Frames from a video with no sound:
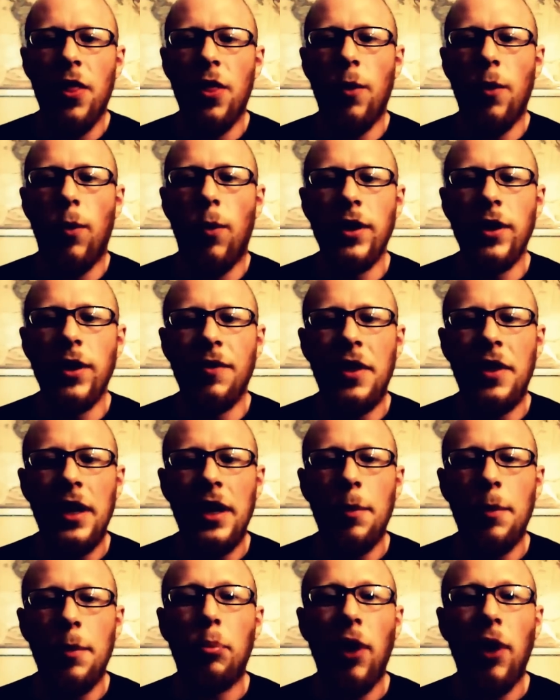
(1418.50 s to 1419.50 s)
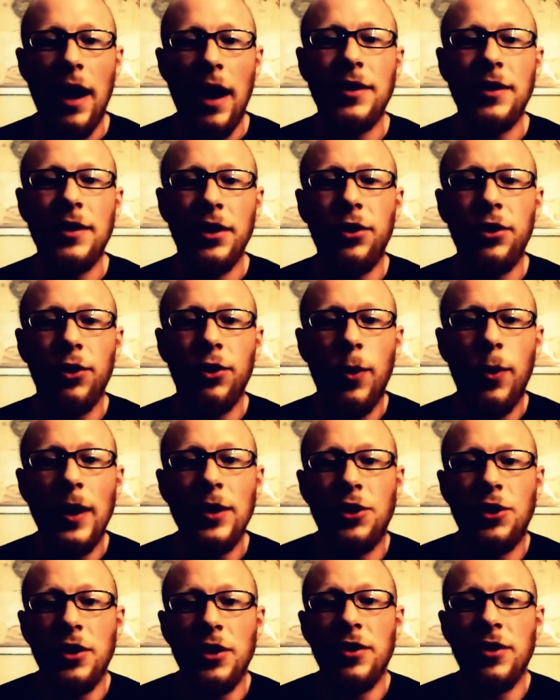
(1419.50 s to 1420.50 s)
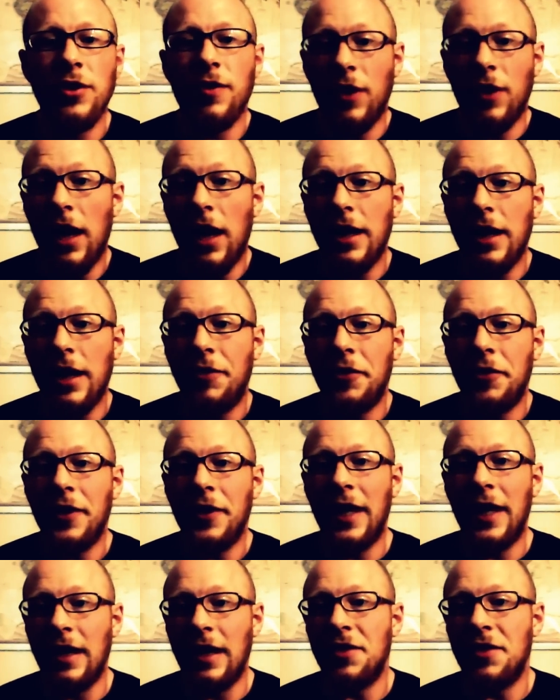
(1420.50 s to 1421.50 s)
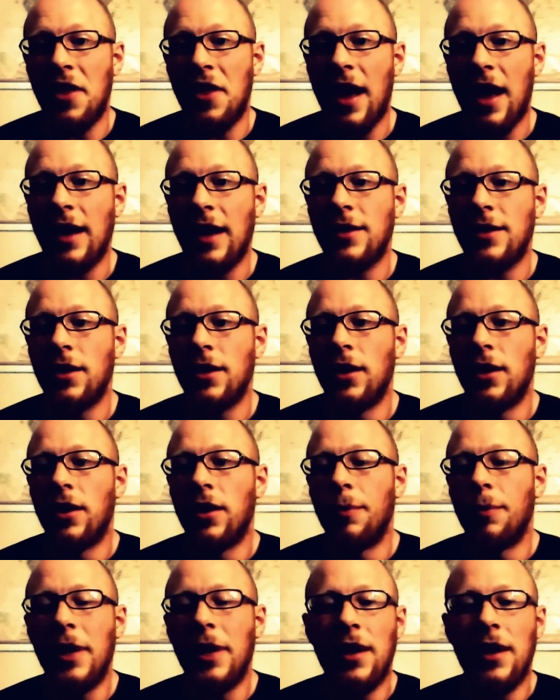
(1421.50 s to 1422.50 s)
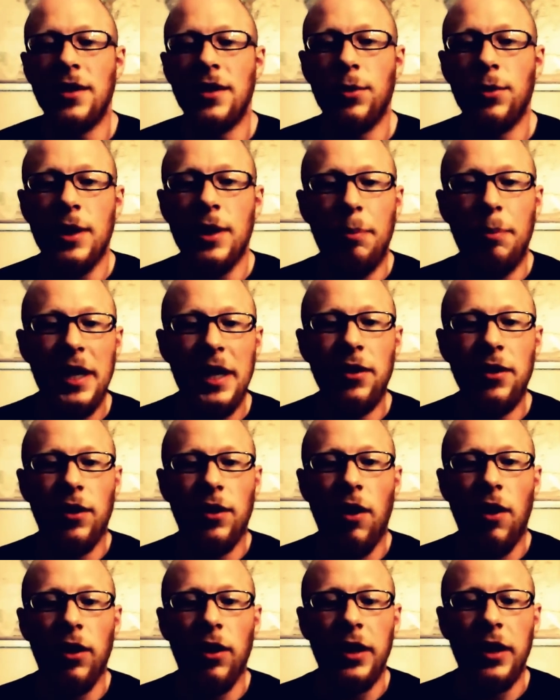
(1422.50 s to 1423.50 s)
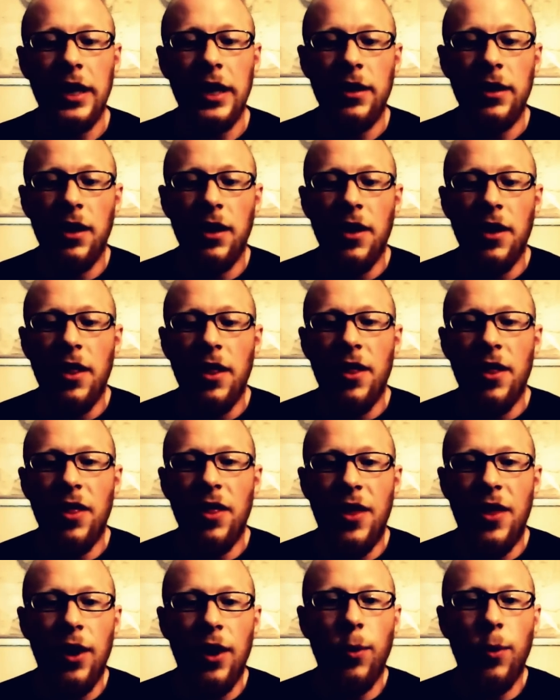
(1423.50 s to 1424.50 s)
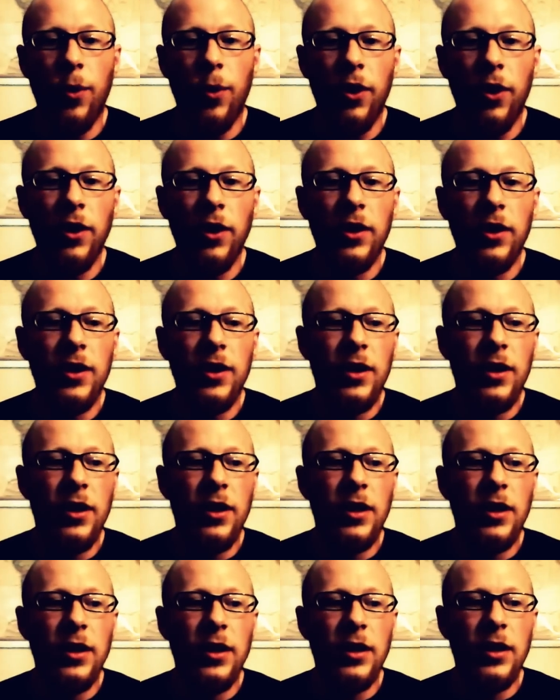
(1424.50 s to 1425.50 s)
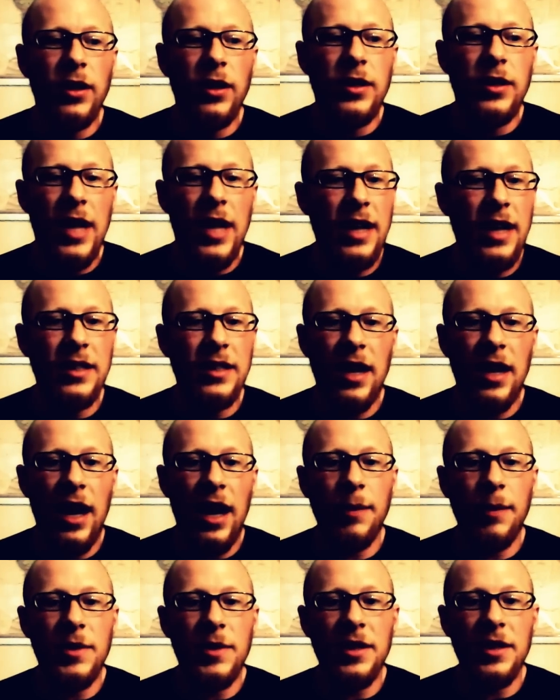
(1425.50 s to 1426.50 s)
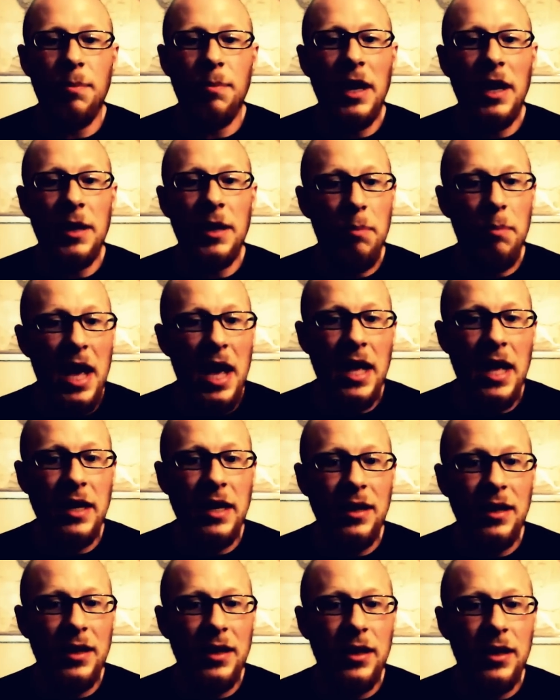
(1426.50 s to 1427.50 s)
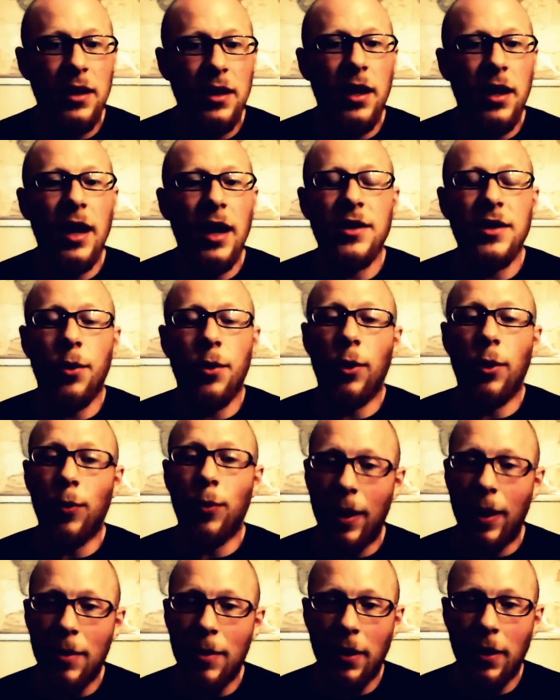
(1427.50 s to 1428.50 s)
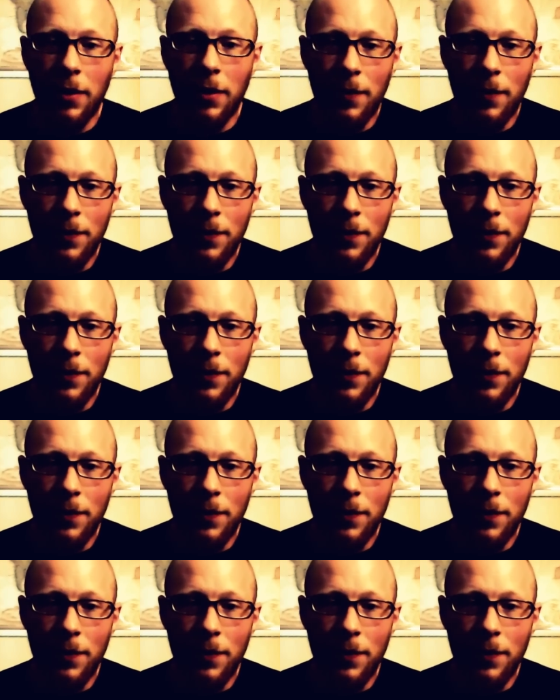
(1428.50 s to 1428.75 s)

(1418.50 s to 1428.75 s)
one of the practical questions of life is that because it was a penal colony, there were 10 times as many men as there were women.